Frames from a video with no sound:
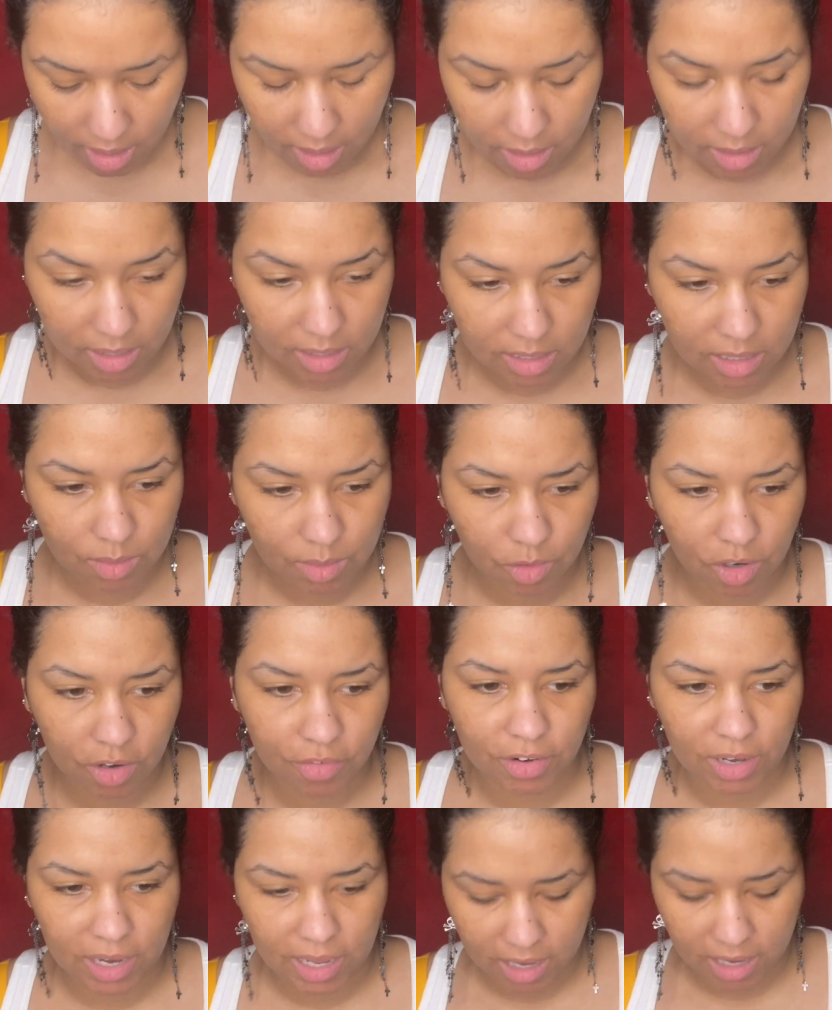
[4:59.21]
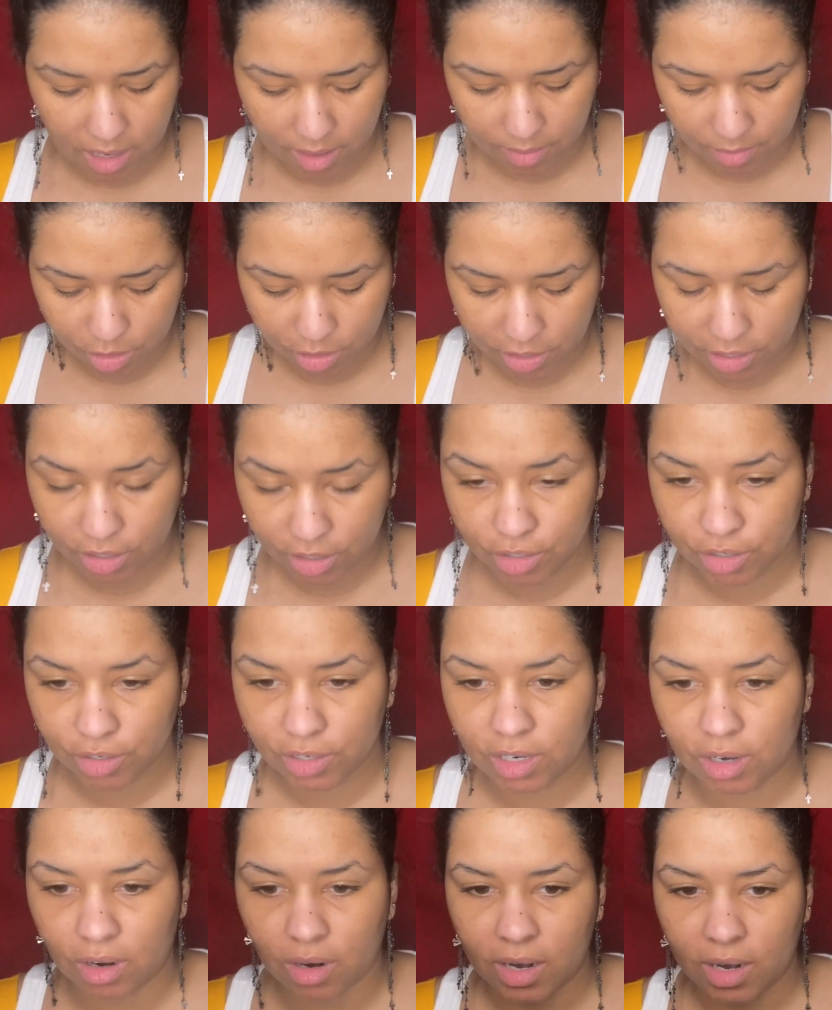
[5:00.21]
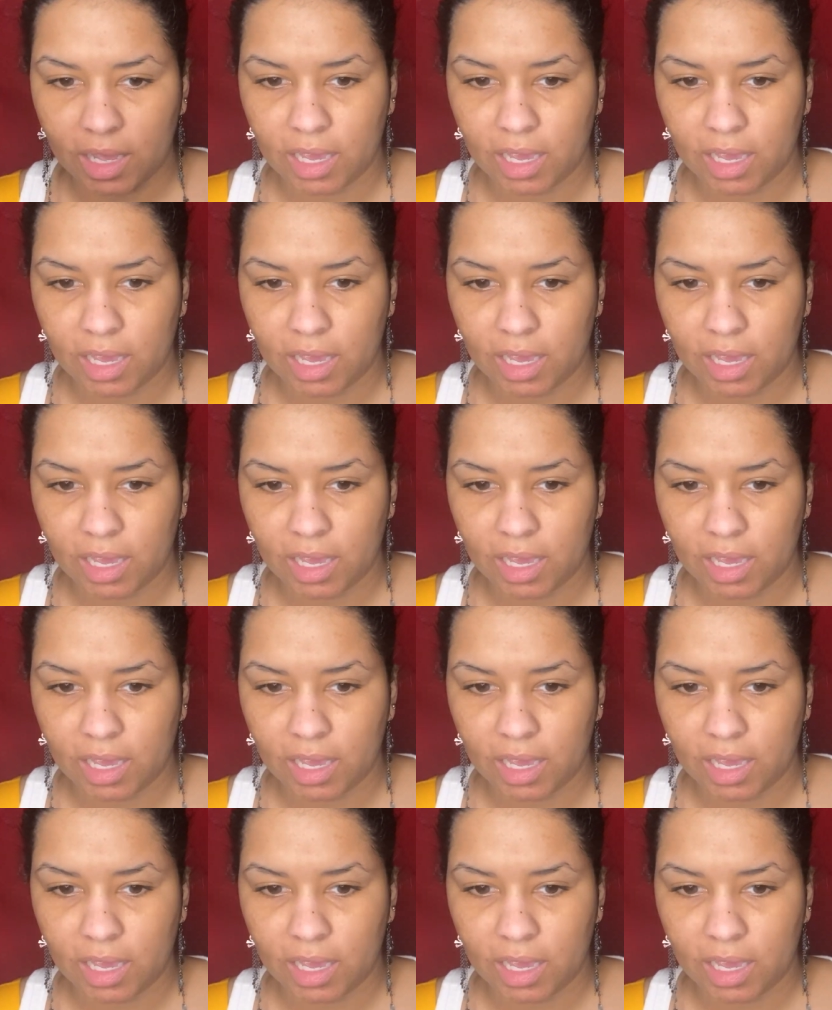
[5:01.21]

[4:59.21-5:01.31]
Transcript: This is more for like a trick or treat or